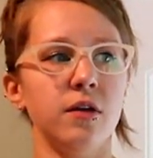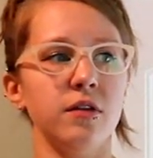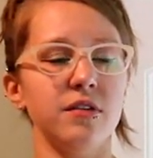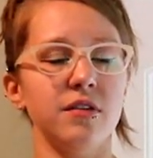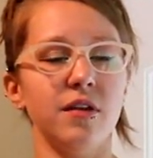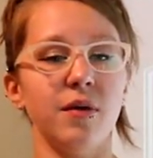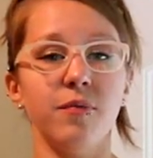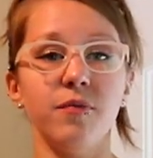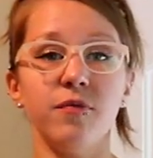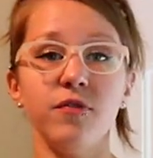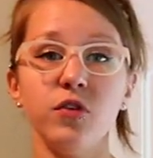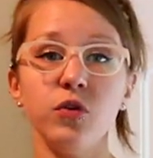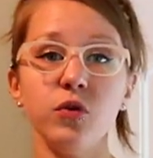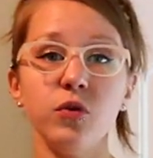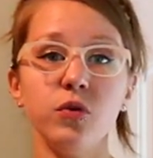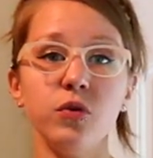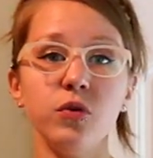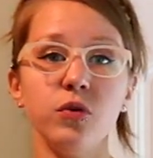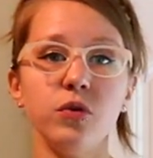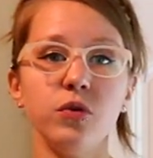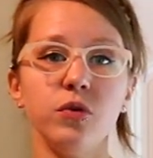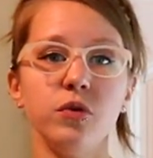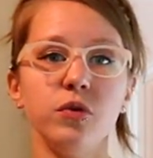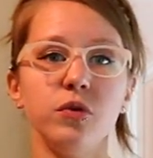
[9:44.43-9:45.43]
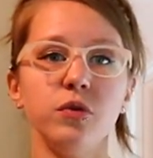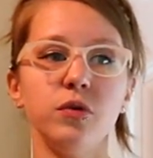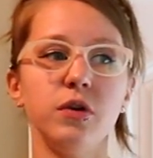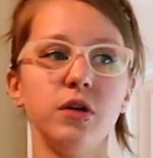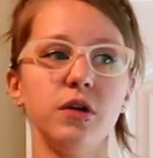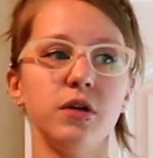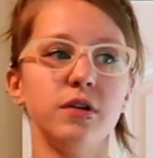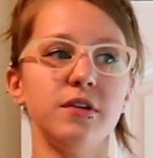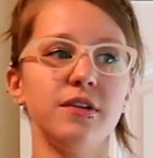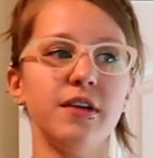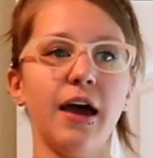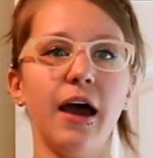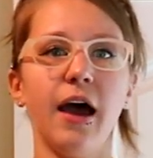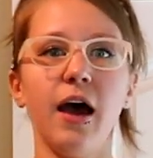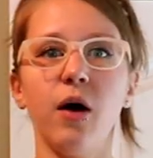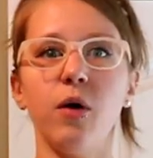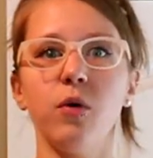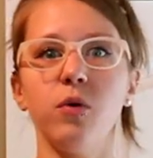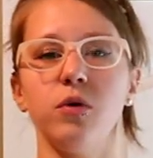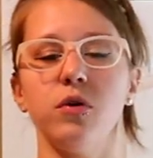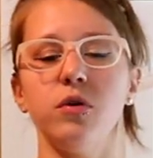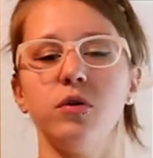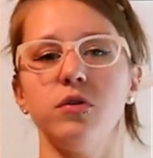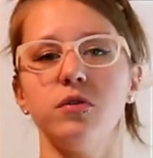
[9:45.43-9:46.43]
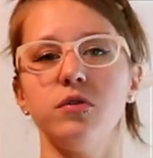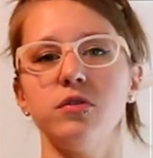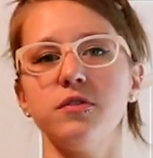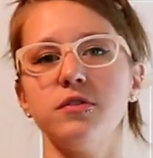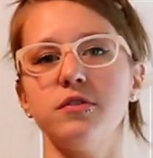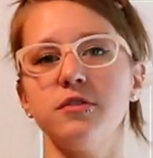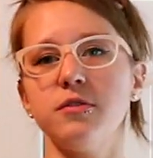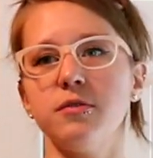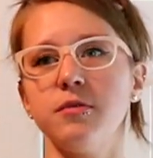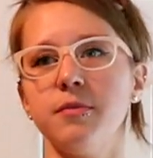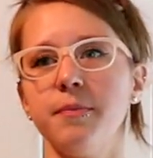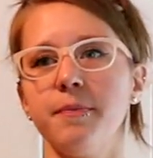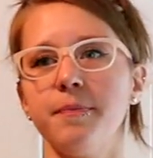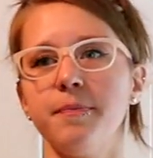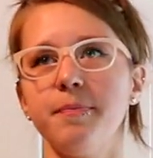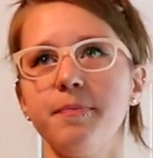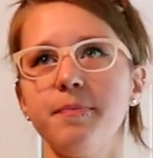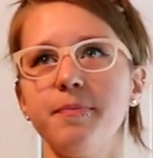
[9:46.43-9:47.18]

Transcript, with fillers: some food, towels,